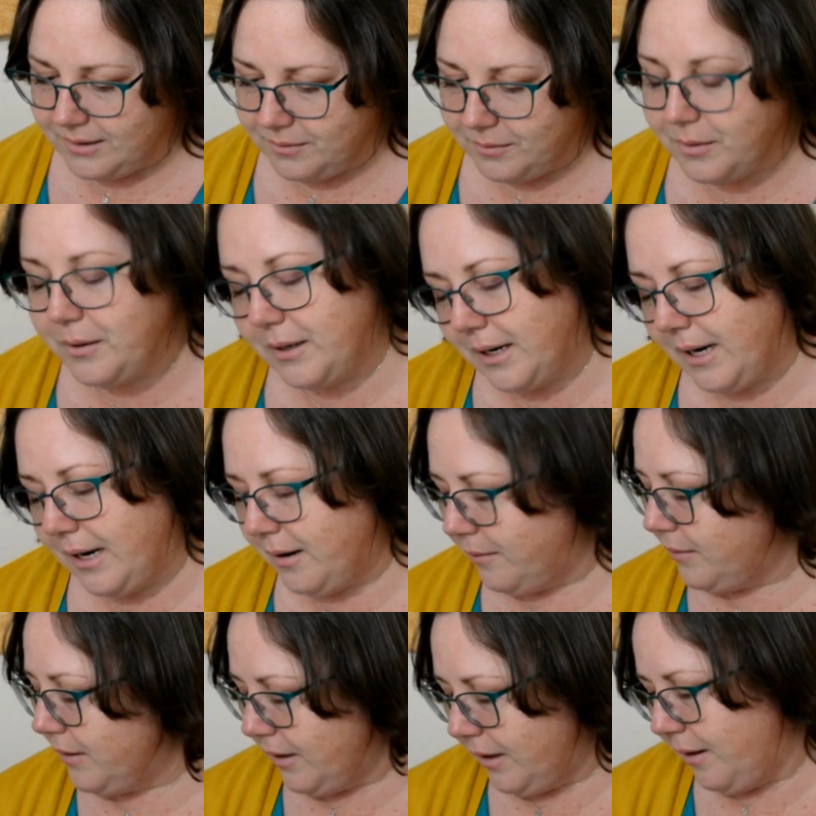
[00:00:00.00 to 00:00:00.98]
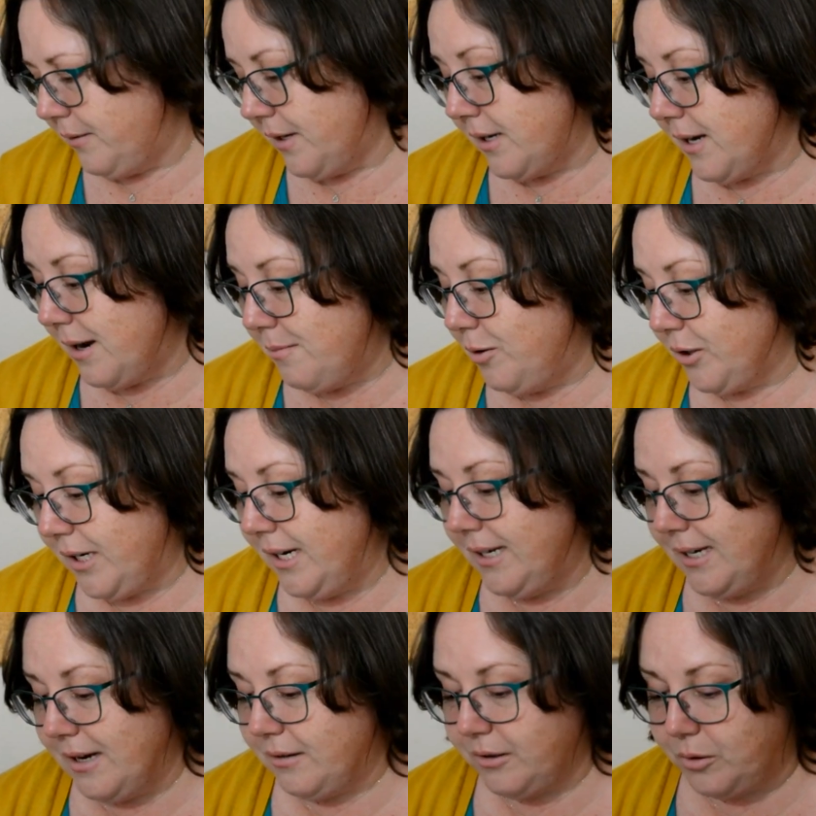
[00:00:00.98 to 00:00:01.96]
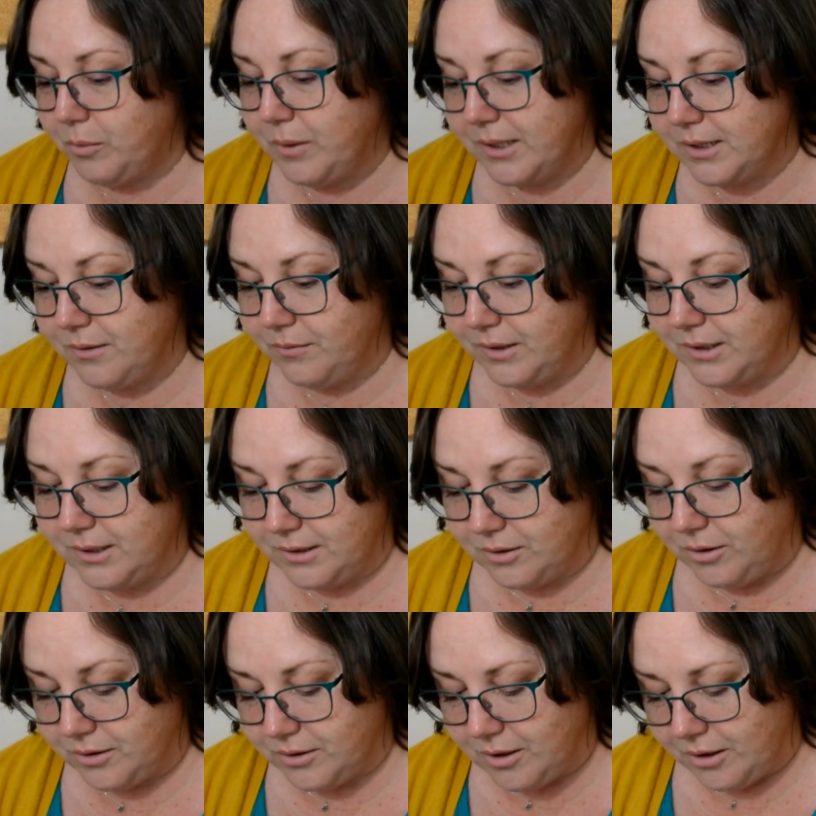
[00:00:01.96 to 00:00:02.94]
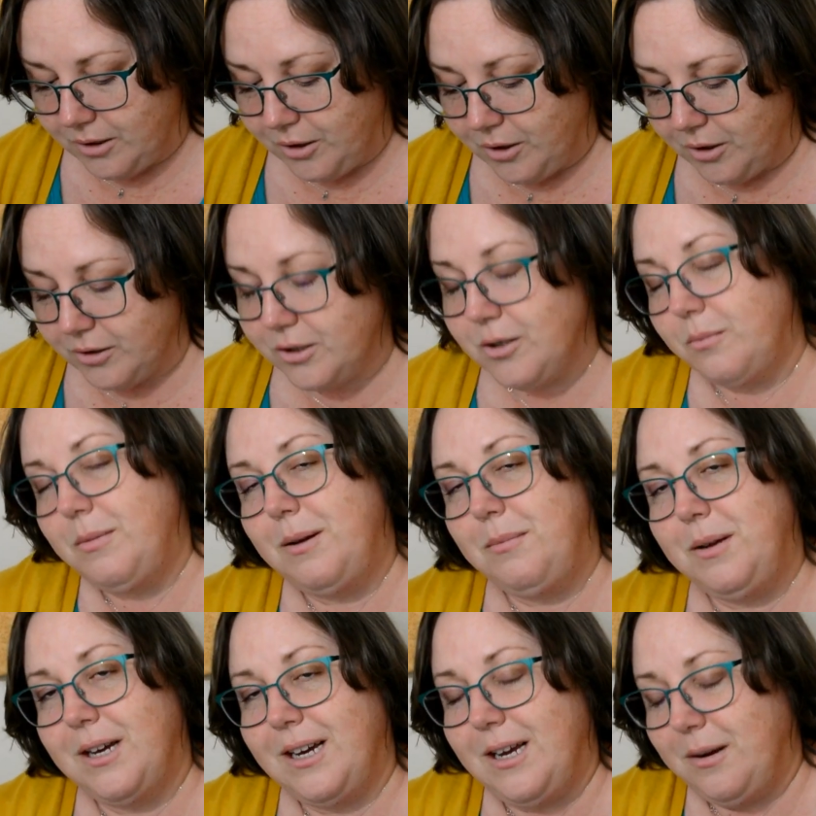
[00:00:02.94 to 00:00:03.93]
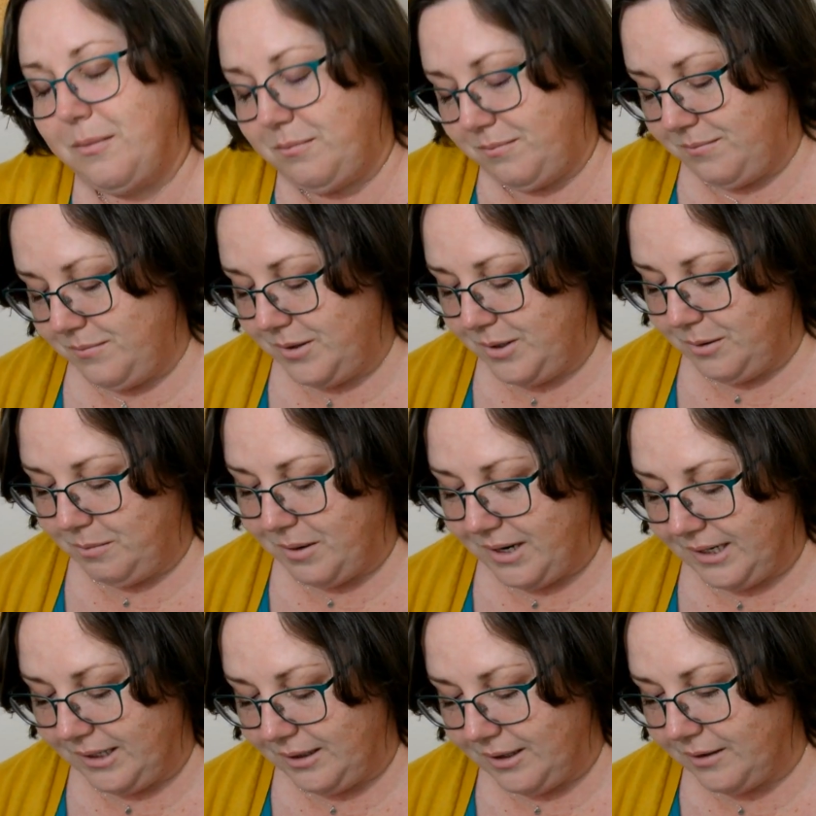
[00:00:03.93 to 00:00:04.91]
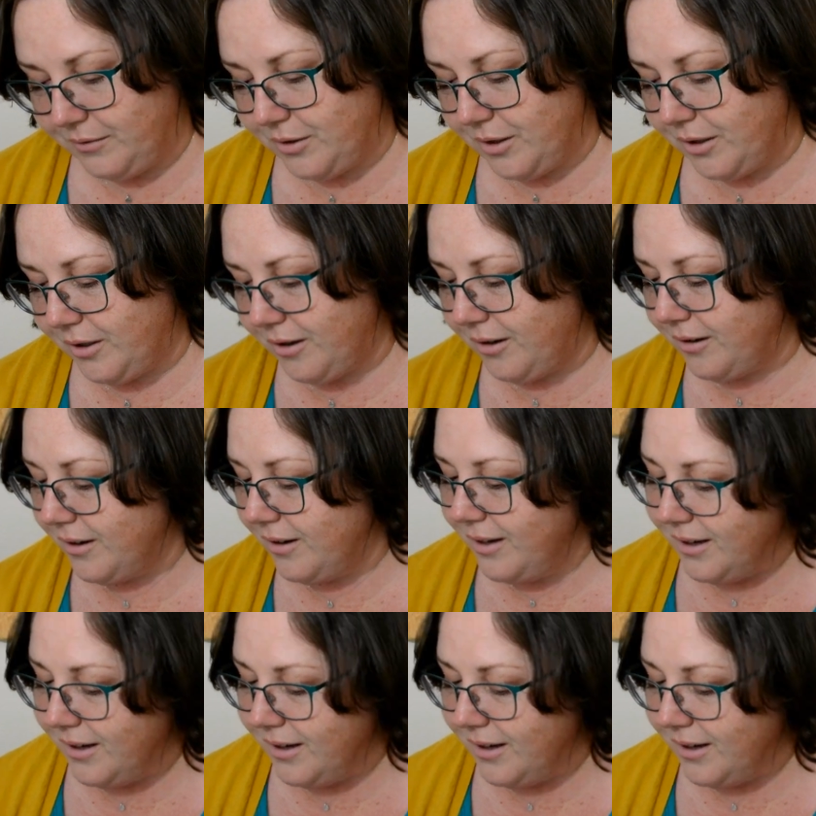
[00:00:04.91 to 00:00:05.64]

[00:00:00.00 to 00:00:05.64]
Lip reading: Well, I am. As I'm looking down at the rest of this, is all sock yarn, so maybe I am still buying a lot of sock yarn.